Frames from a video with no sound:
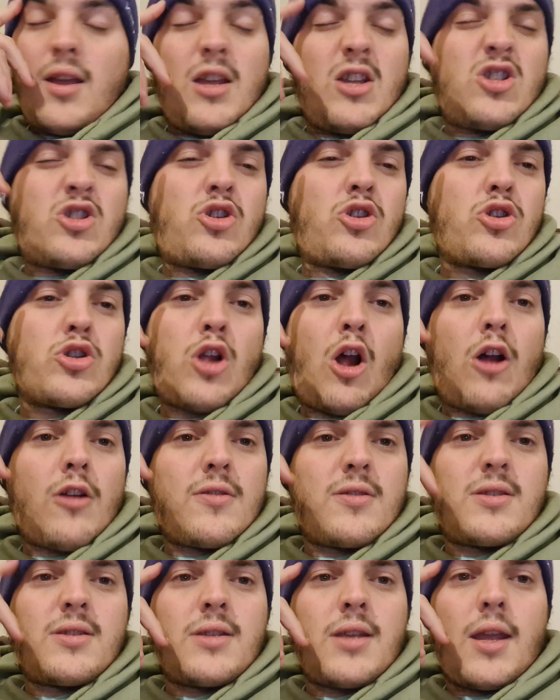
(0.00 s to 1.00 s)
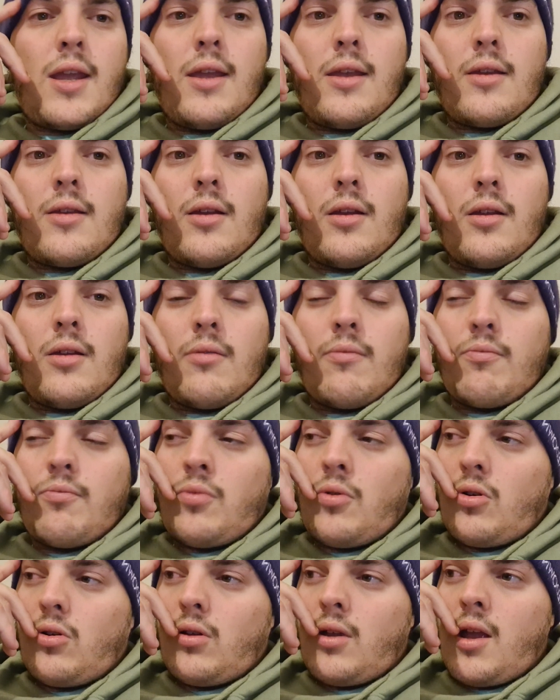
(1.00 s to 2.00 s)
it's just hard to take.
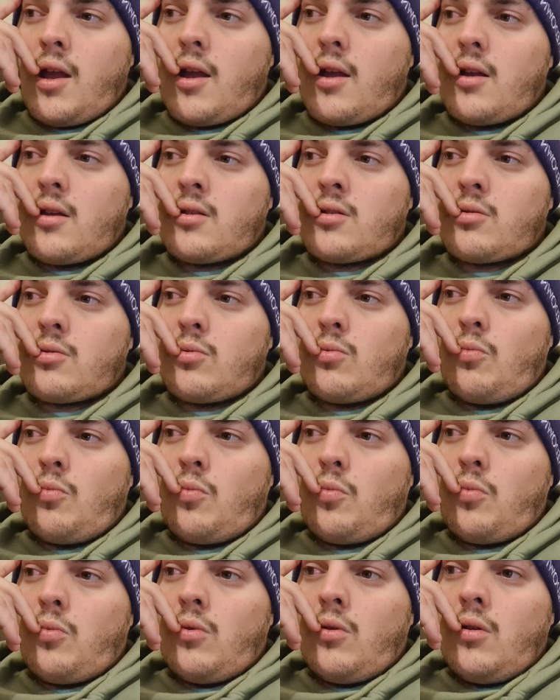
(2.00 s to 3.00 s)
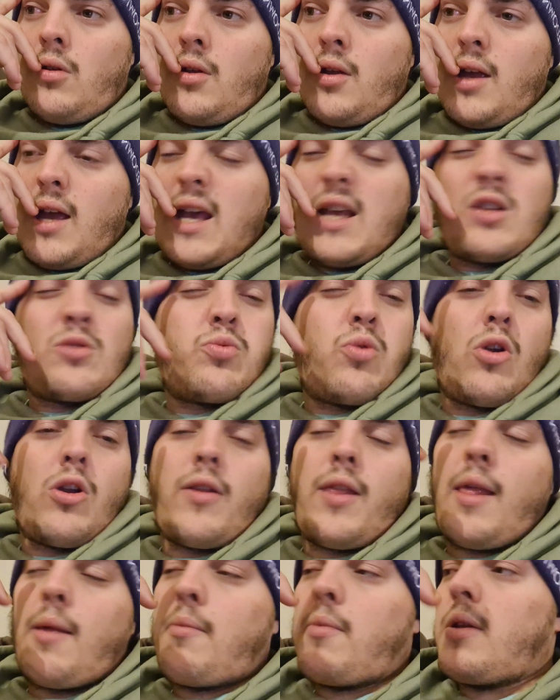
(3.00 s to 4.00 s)
But yeah, it's it's one
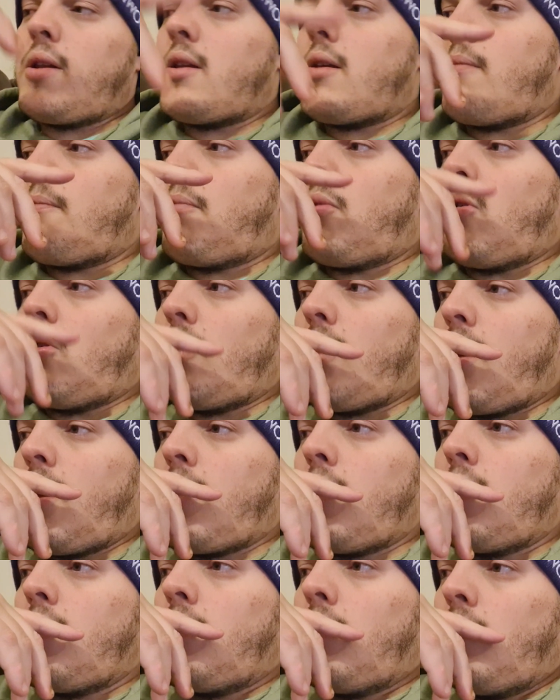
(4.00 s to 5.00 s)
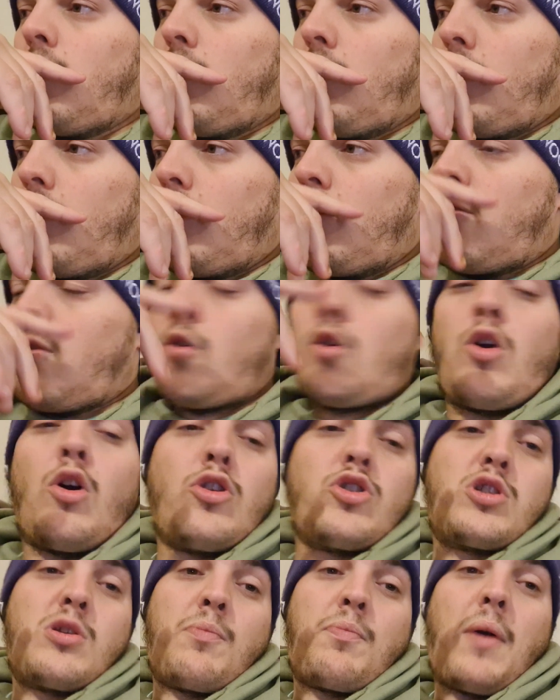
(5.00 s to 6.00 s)
of them in it. But yeah, you
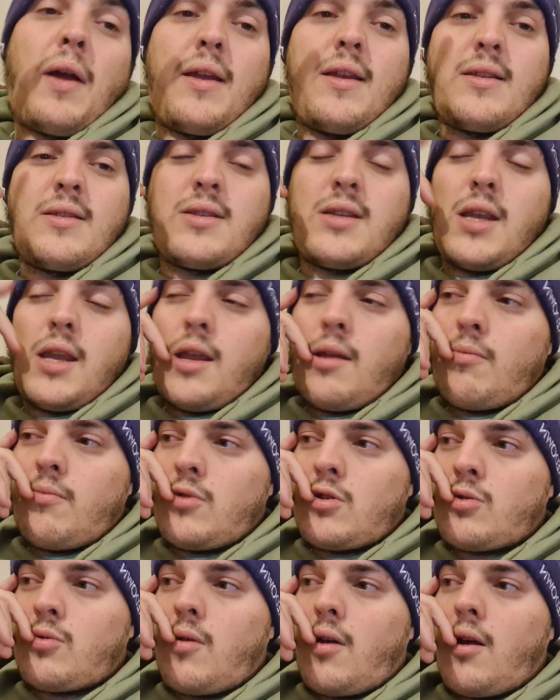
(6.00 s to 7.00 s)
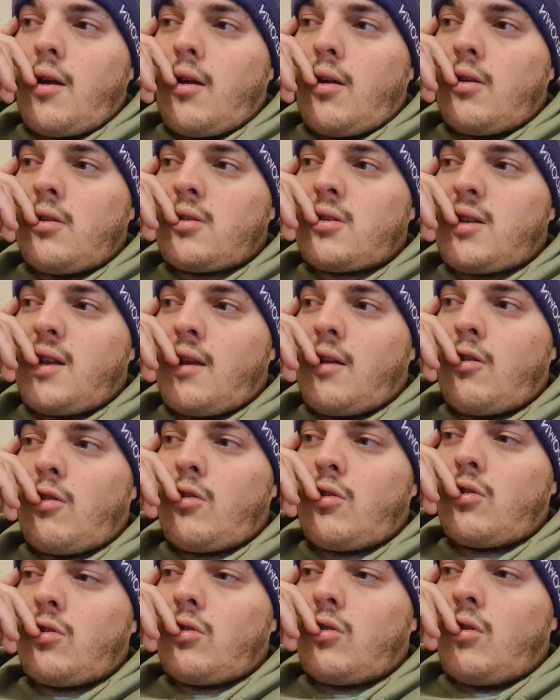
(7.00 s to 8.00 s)
got to back your team as well as
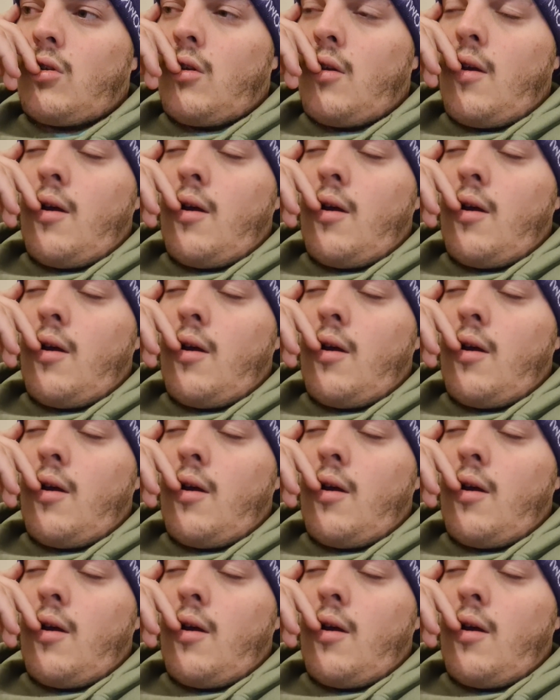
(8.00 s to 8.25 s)
England.